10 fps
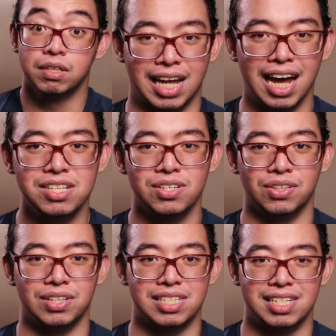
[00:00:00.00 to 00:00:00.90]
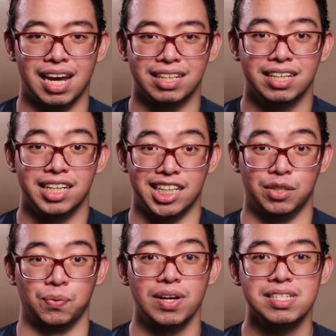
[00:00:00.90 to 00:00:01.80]
The answer is that it
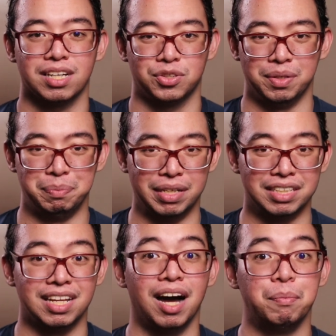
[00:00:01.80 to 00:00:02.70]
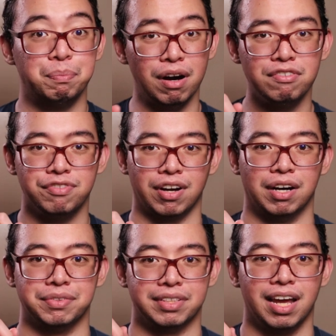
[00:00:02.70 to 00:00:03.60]
was actually built above
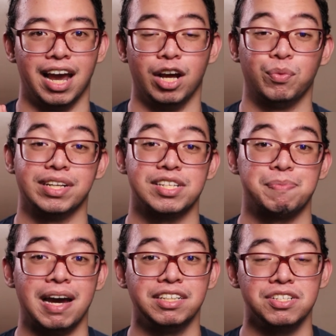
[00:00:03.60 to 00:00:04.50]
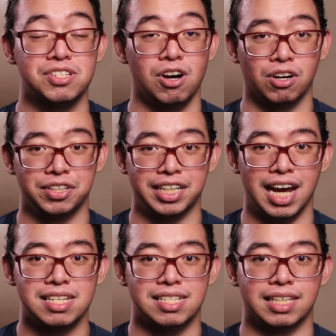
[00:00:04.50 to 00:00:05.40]
ground, and when the Spaniards conquered the
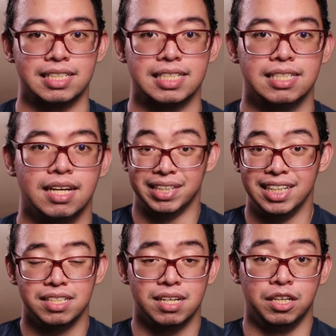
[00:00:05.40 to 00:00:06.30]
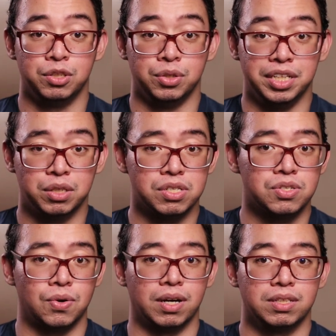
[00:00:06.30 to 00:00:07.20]
Aztecs, they decided to
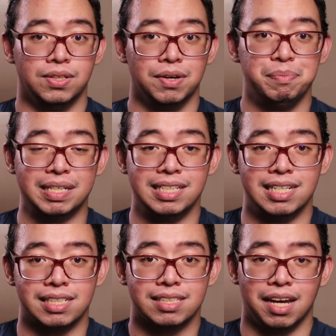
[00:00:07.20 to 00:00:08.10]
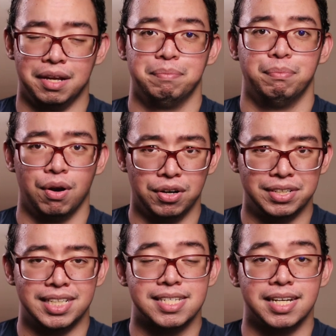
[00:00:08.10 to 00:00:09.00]
deconstruct their buildings and
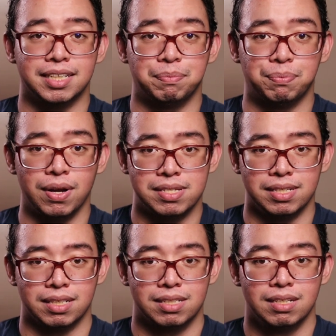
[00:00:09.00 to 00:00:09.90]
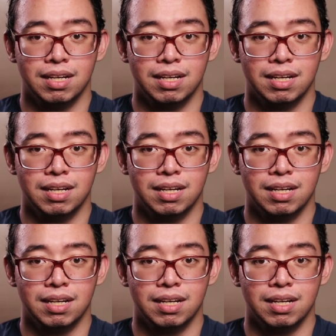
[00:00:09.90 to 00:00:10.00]
bury the sacred presence.